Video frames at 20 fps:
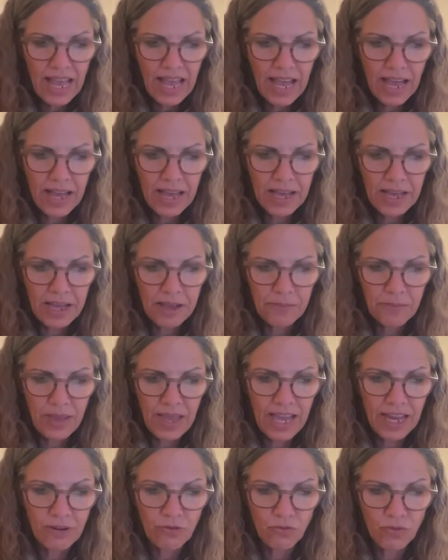
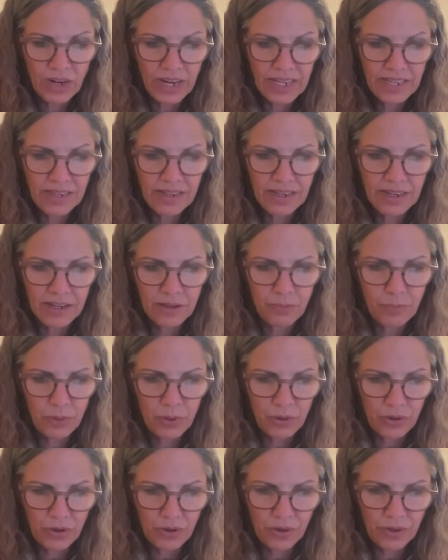and raising up
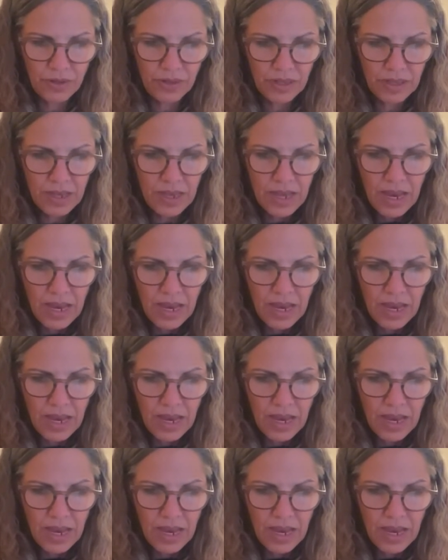earth.